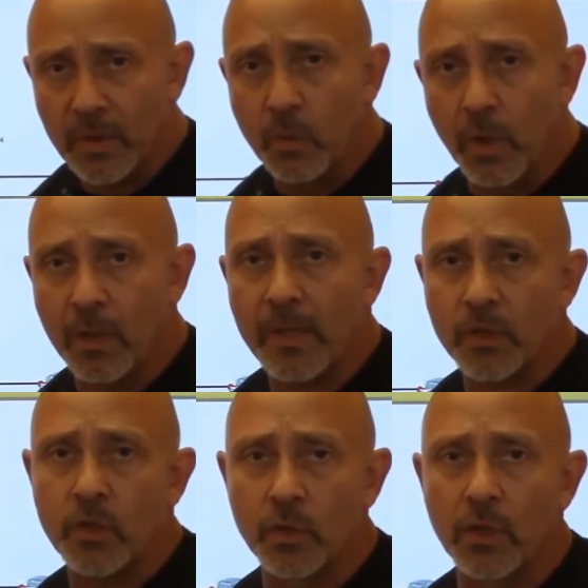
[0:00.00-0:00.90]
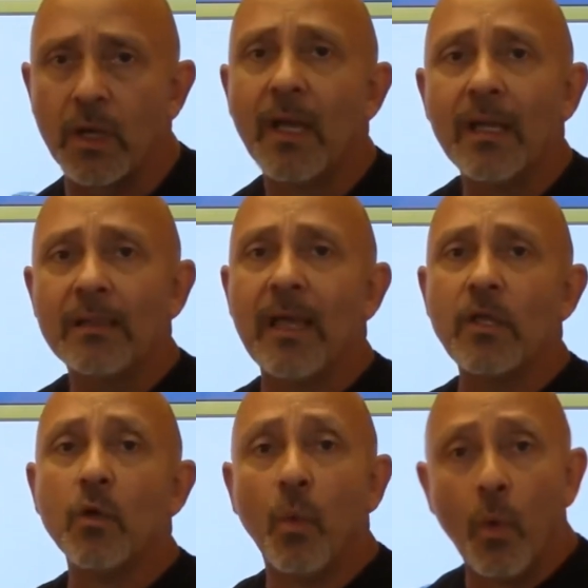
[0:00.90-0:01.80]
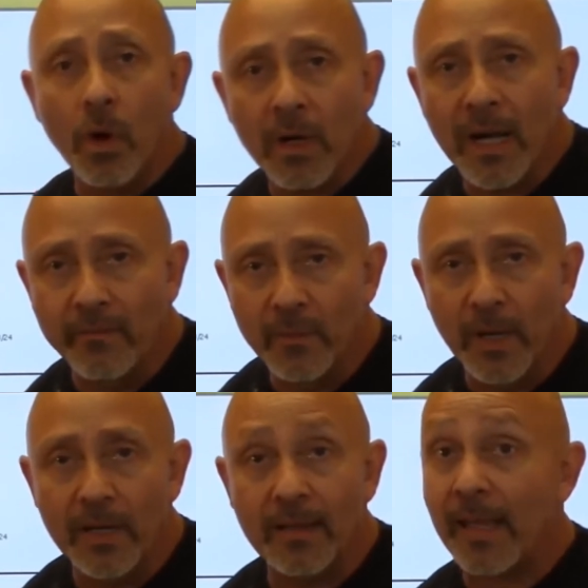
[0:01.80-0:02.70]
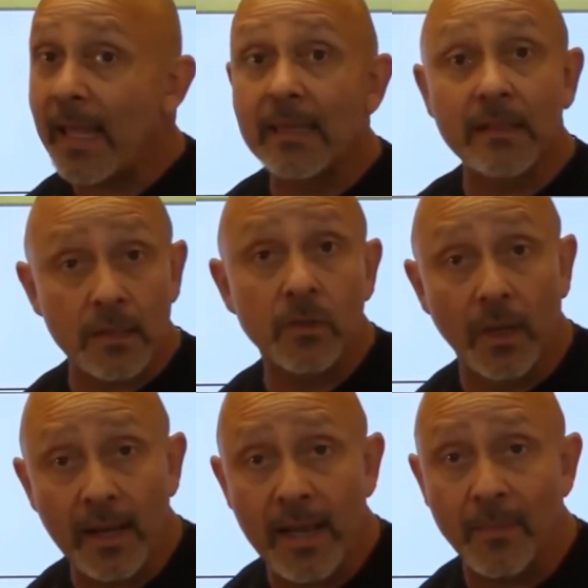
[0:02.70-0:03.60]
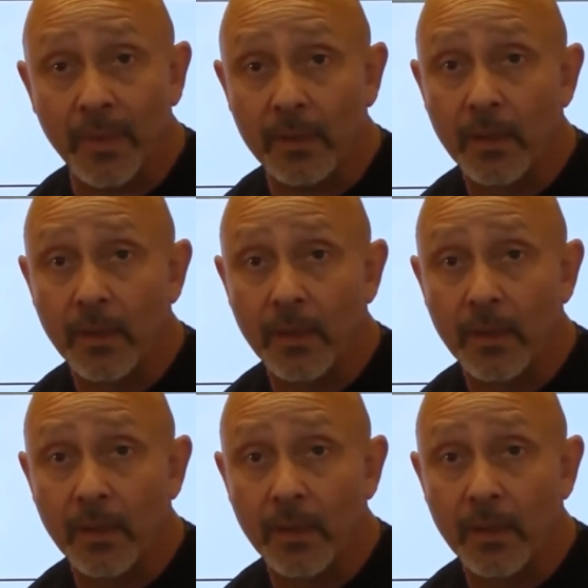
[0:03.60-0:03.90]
You want to make sure that you warn everybody that, hey, this is going to happen.